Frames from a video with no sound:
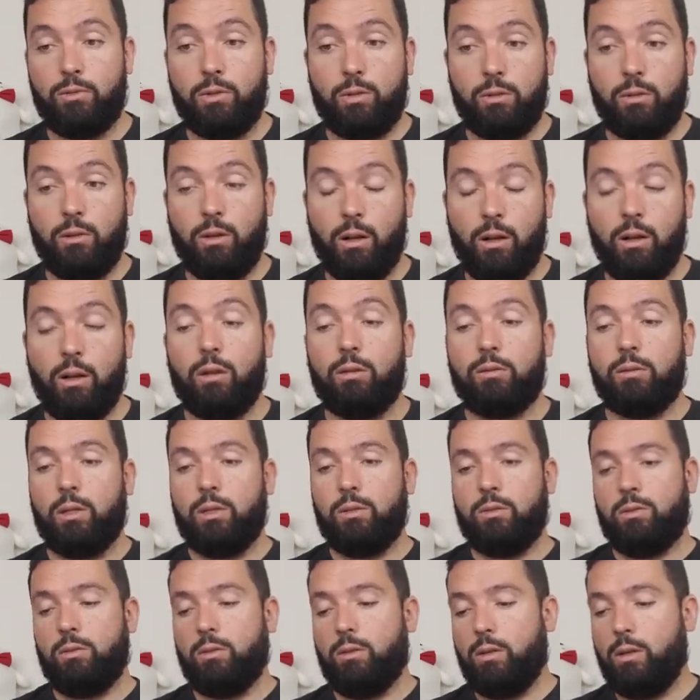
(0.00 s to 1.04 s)

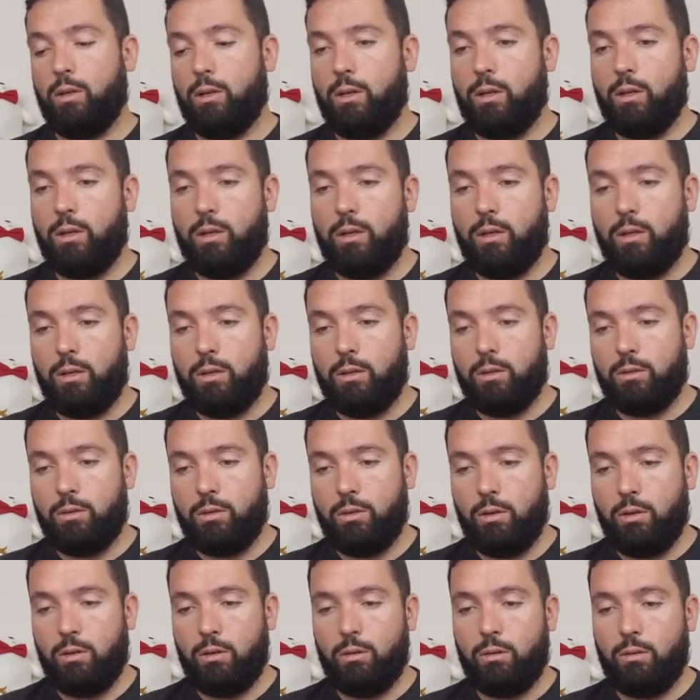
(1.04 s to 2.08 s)
logrus.
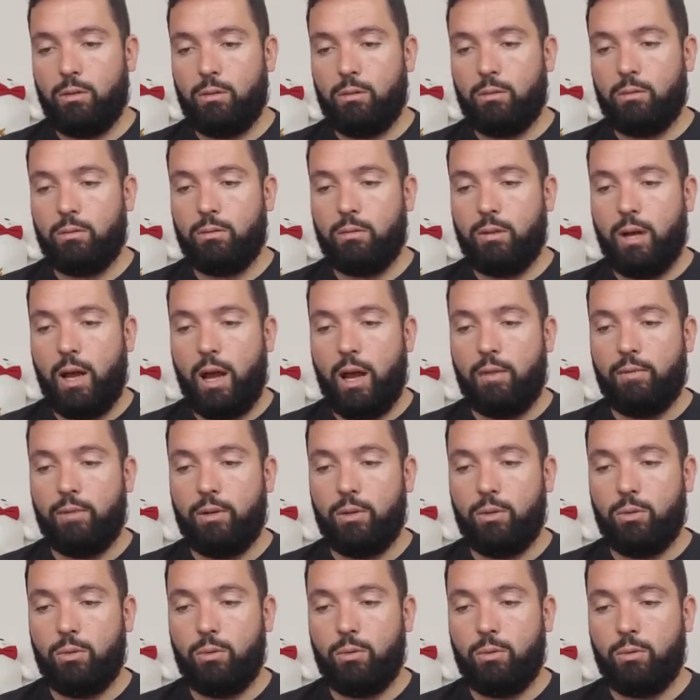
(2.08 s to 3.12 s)
So now if I
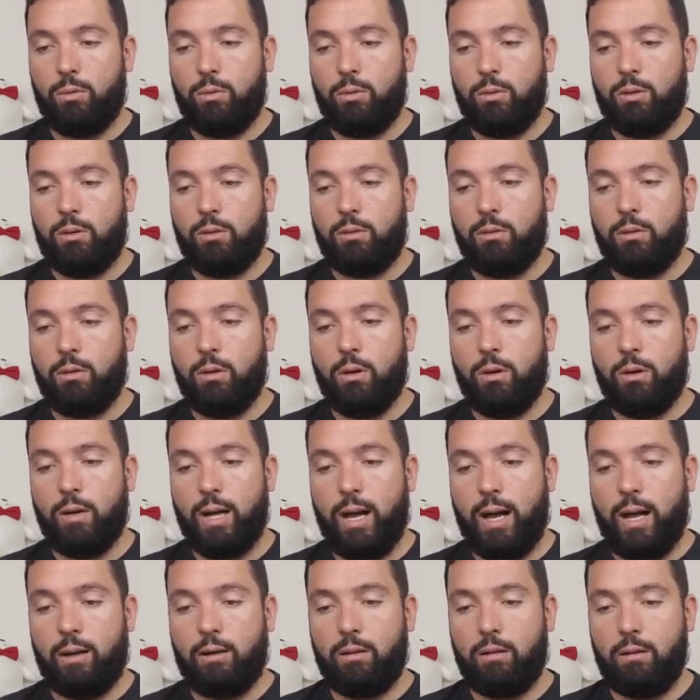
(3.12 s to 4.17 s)
do go
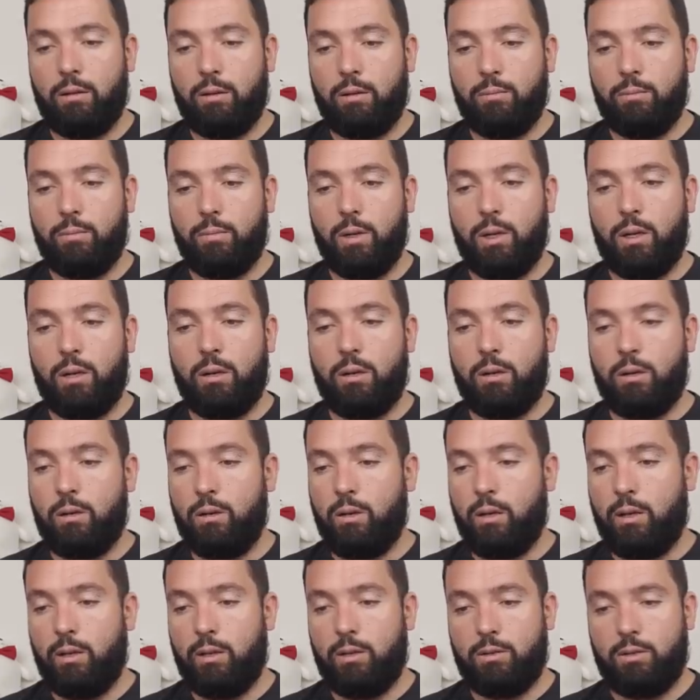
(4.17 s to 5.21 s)
cat mod,
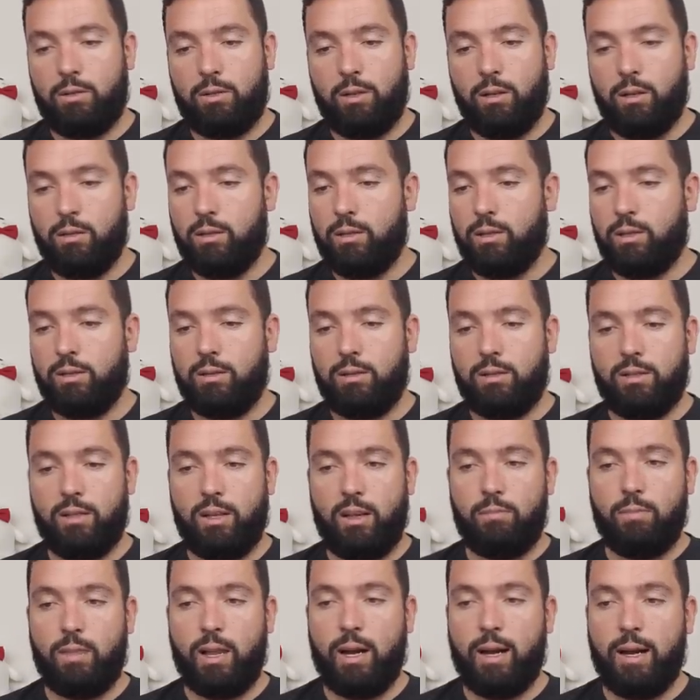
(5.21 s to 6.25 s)
it still says the
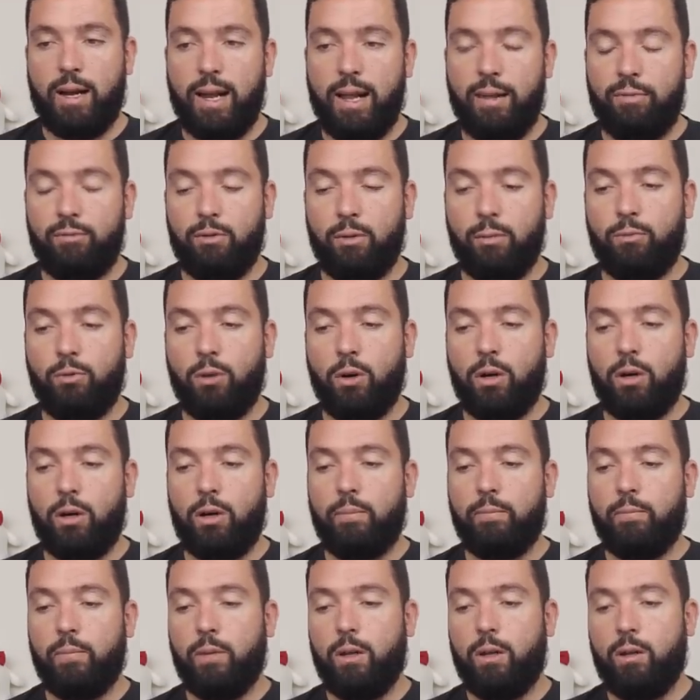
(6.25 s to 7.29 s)
same that I left
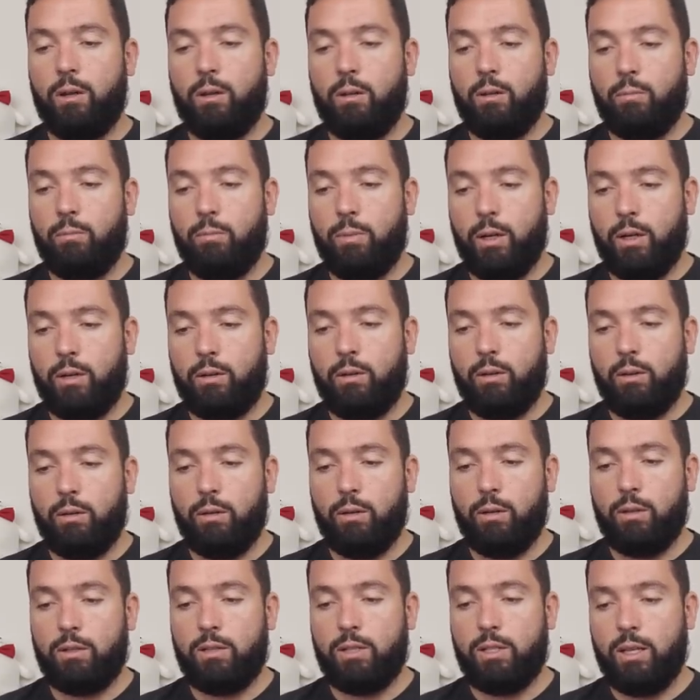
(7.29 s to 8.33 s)
before, but
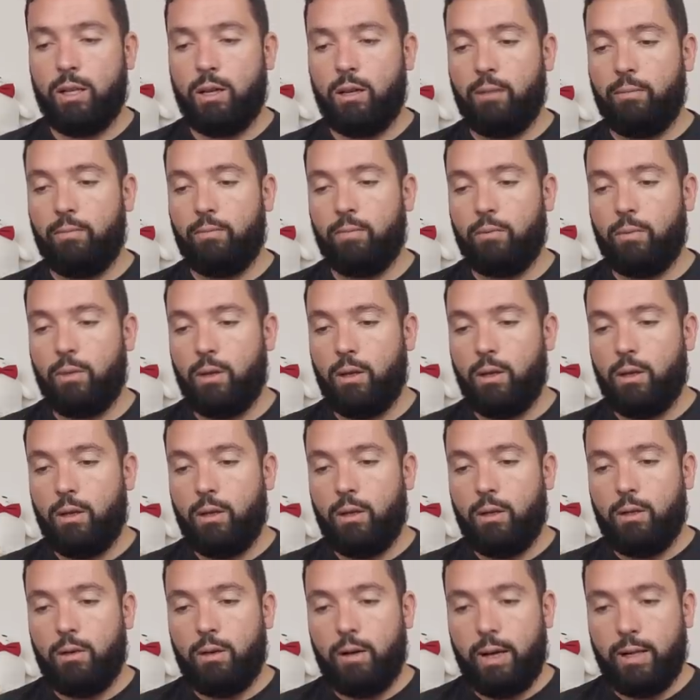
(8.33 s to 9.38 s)
go.sum.
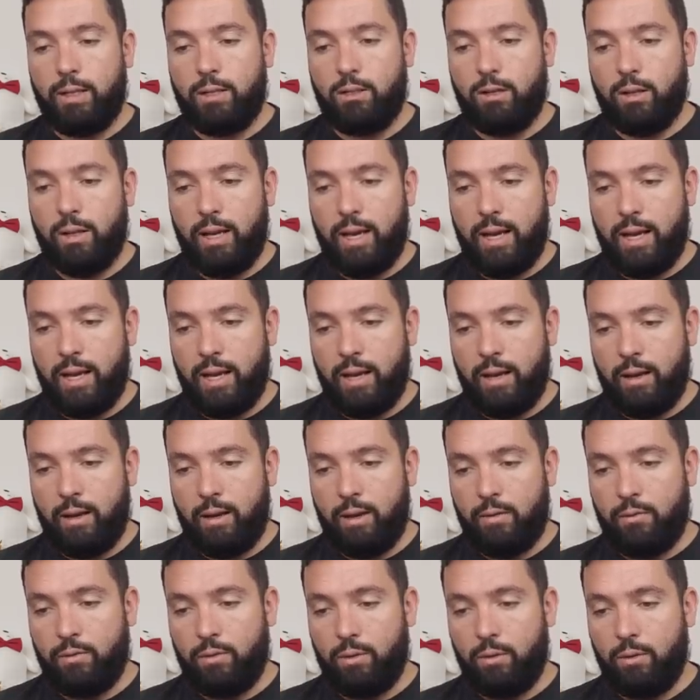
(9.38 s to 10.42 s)
Now it's gonna
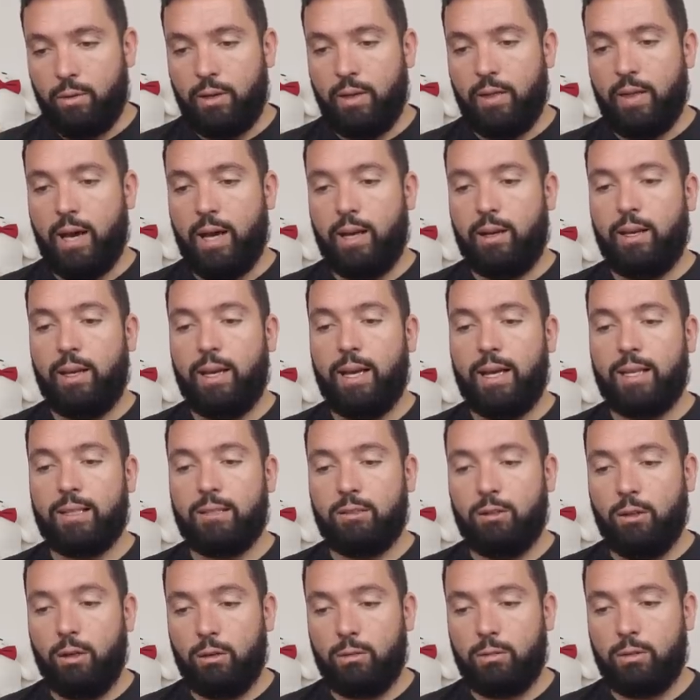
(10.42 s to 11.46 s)
have, look at that. It has
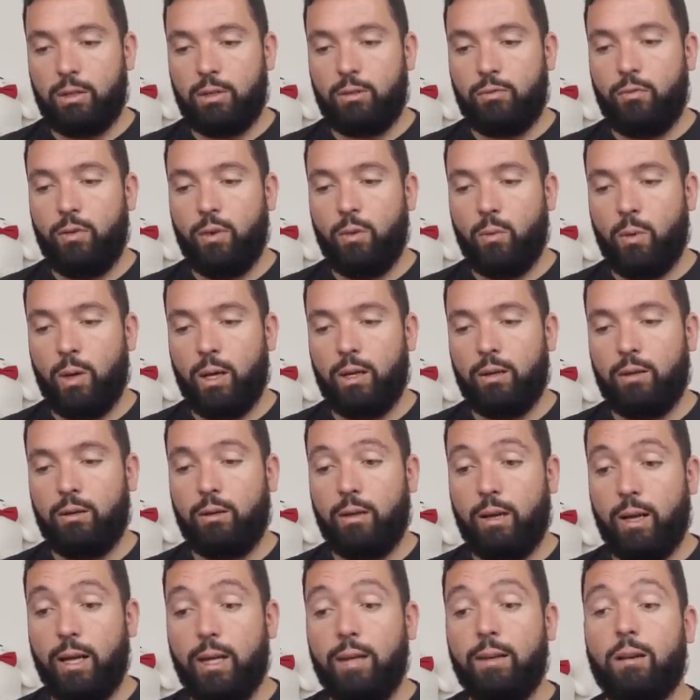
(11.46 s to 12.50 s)
logrus v1
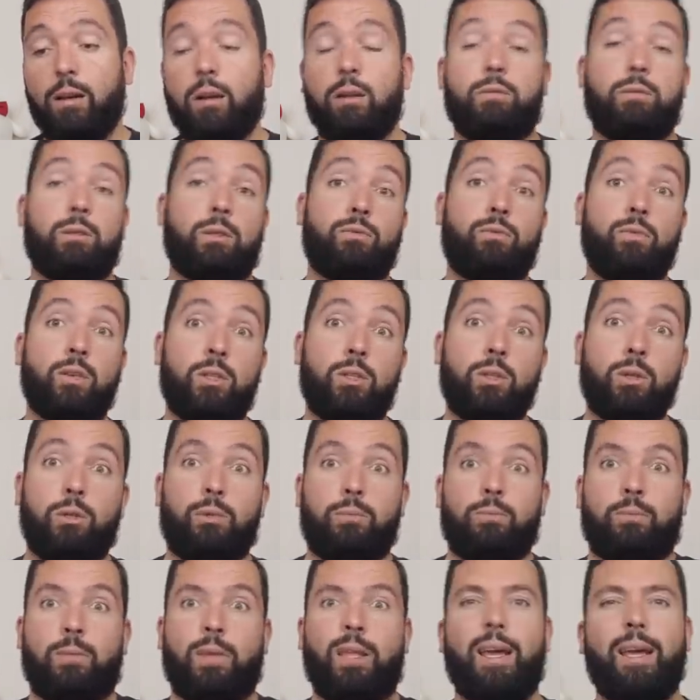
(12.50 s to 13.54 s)
and logrus v2.
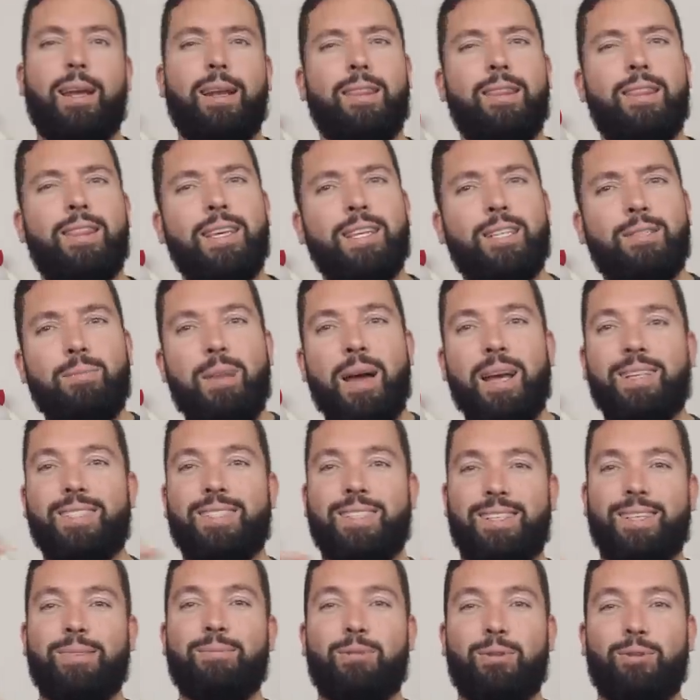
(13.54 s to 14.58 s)
And these might
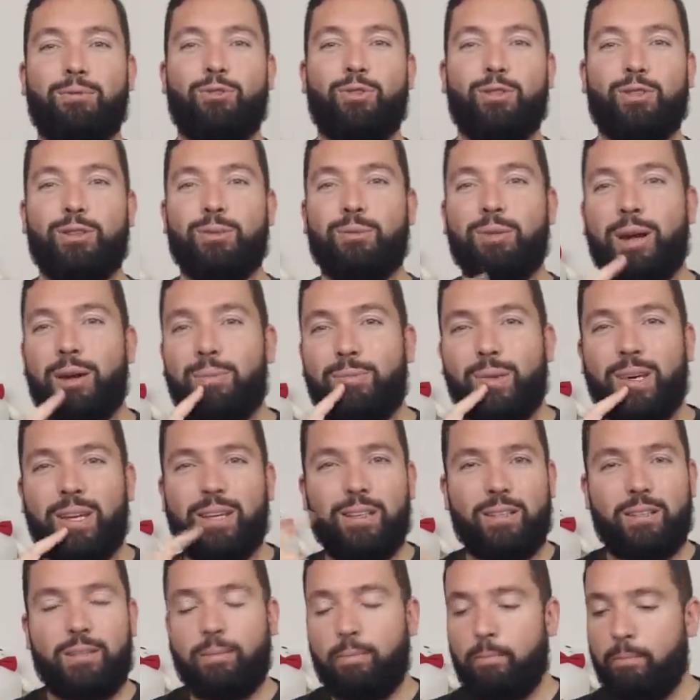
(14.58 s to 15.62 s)
seem confusing, right? Because